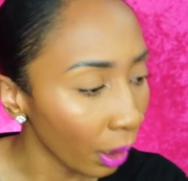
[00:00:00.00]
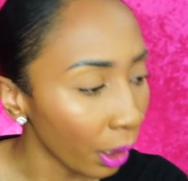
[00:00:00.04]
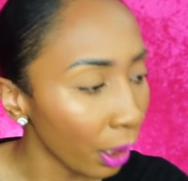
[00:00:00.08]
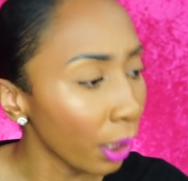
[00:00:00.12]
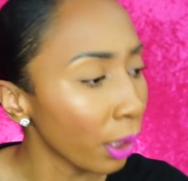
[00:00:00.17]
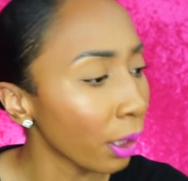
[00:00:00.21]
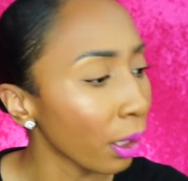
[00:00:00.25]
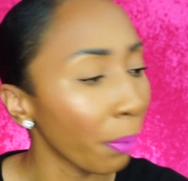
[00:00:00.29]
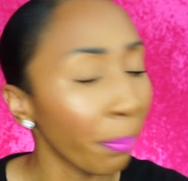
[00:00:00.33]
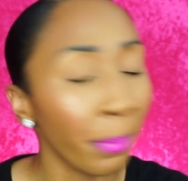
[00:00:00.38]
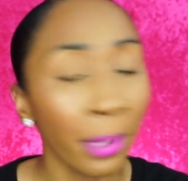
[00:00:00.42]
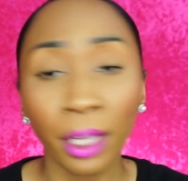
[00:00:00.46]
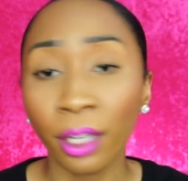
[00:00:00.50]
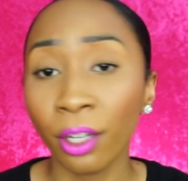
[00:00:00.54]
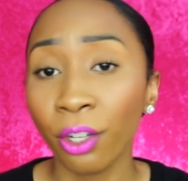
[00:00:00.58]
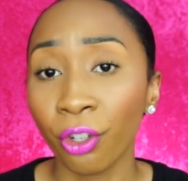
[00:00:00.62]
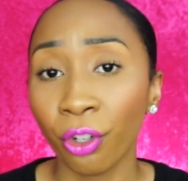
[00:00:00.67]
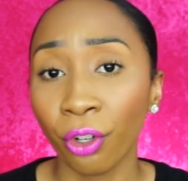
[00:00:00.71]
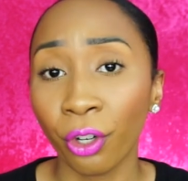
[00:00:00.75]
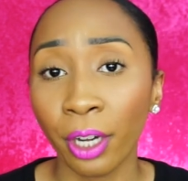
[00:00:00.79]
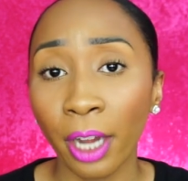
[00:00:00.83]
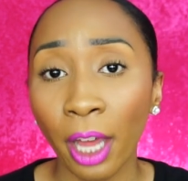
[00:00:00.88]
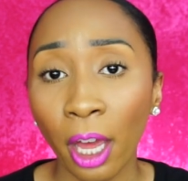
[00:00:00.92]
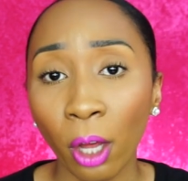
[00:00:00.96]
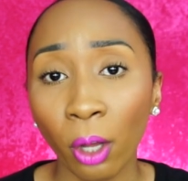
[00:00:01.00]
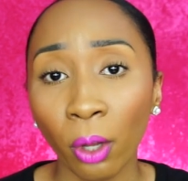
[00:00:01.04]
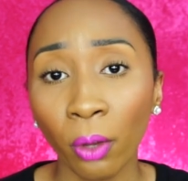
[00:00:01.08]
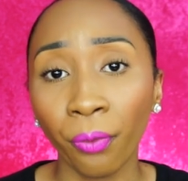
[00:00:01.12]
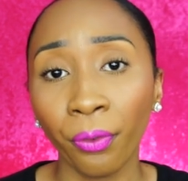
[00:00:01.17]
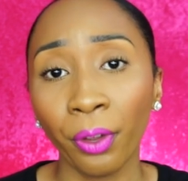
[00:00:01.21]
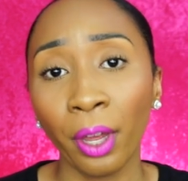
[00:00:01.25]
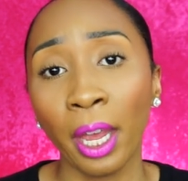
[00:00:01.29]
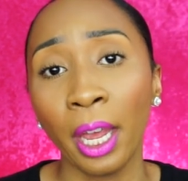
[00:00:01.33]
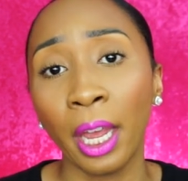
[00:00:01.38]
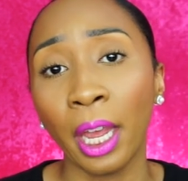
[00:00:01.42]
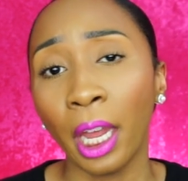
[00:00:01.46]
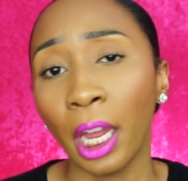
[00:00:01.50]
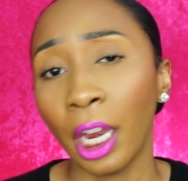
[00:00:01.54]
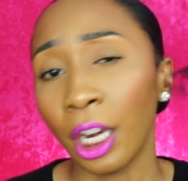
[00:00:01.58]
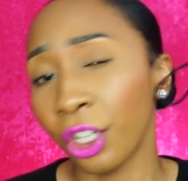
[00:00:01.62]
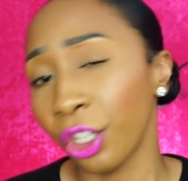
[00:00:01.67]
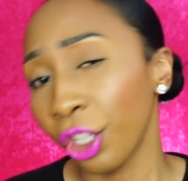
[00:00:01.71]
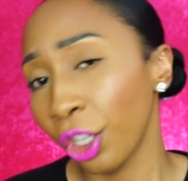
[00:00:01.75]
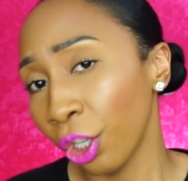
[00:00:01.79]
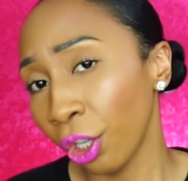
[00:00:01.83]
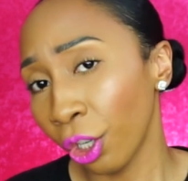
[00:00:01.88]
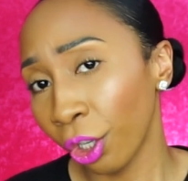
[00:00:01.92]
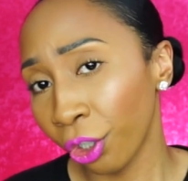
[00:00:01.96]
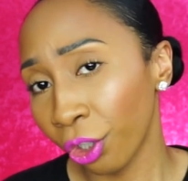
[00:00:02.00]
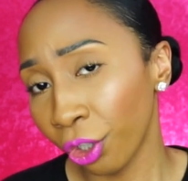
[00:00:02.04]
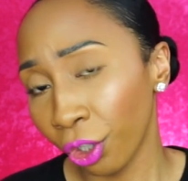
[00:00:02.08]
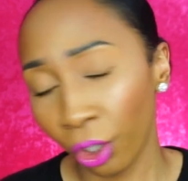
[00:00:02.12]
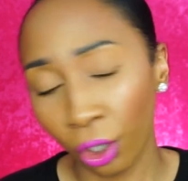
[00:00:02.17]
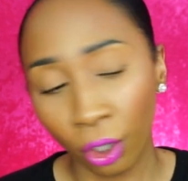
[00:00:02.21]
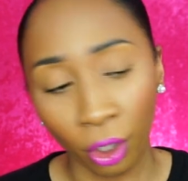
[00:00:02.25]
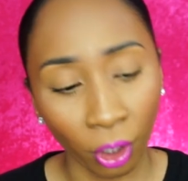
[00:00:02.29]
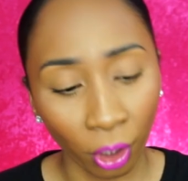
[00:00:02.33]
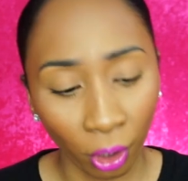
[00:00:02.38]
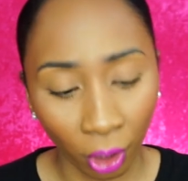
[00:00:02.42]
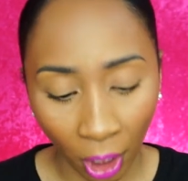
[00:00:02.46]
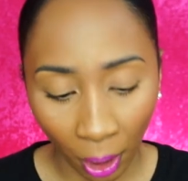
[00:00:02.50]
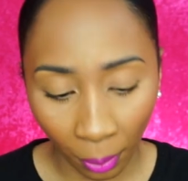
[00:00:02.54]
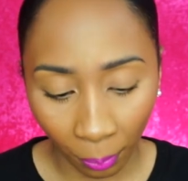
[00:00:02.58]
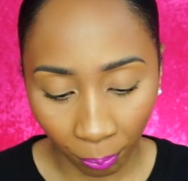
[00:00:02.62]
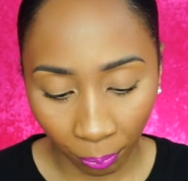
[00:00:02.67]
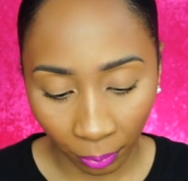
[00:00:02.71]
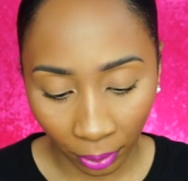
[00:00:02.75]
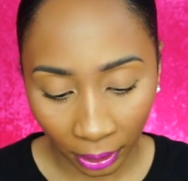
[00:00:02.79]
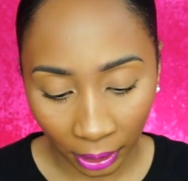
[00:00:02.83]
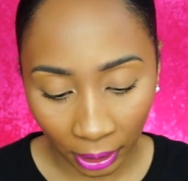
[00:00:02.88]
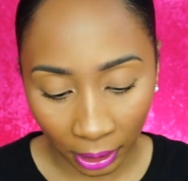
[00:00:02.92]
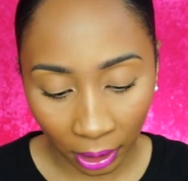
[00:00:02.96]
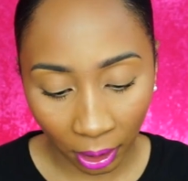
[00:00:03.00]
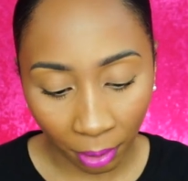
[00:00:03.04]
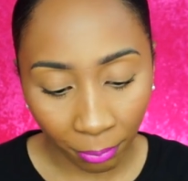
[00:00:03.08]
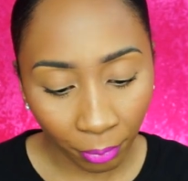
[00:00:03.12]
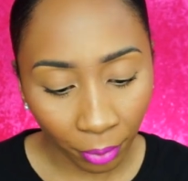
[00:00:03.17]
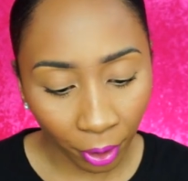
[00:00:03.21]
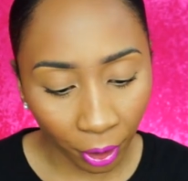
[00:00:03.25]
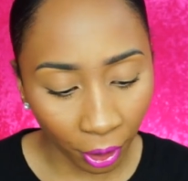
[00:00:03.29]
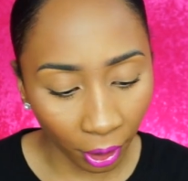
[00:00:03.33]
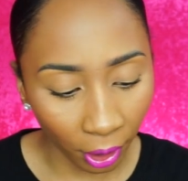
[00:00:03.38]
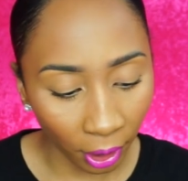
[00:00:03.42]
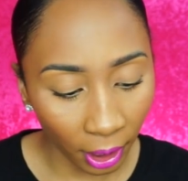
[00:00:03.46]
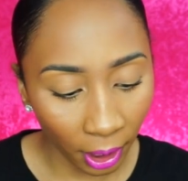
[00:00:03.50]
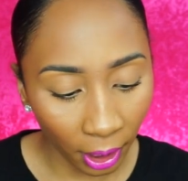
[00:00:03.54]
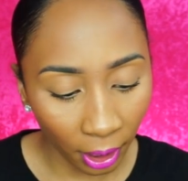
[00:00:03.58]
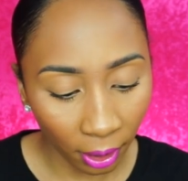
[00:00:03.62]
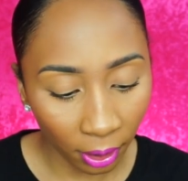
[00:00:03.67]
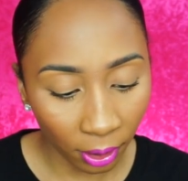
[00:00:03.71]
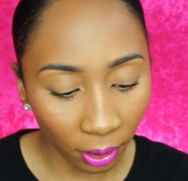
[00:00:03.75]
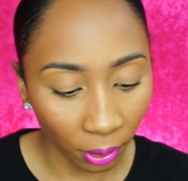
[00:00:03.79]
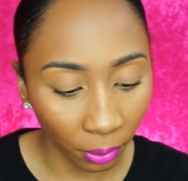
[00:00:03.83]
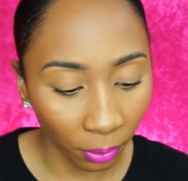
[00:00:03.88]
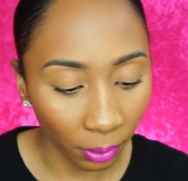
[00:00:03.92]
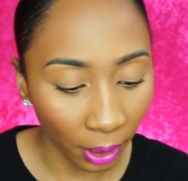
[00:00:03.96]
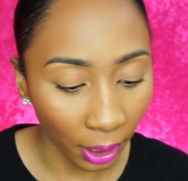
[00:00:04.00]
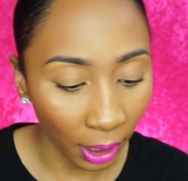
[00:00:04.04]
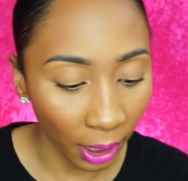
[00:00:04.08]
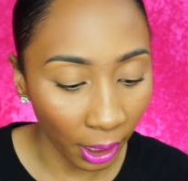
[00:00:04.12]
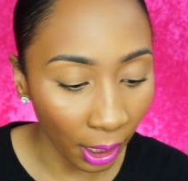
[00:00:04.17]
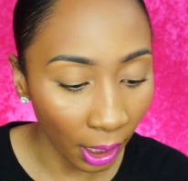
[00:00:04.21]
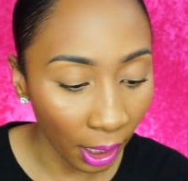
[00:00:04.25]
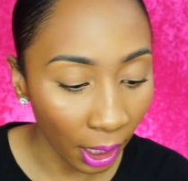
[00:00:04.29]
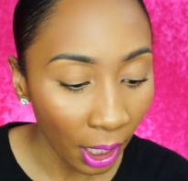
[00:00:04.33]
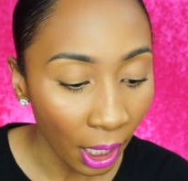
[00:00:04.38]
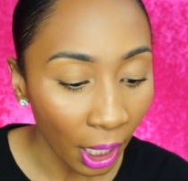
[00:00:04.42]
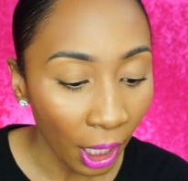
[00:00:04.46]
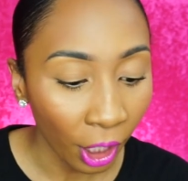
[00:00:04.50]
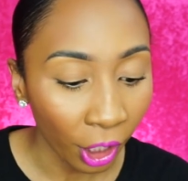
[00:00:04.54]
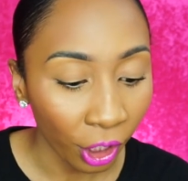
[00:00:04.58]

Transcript: is a manager at e.l.f., and she hooked your girl up with some goodies, okay?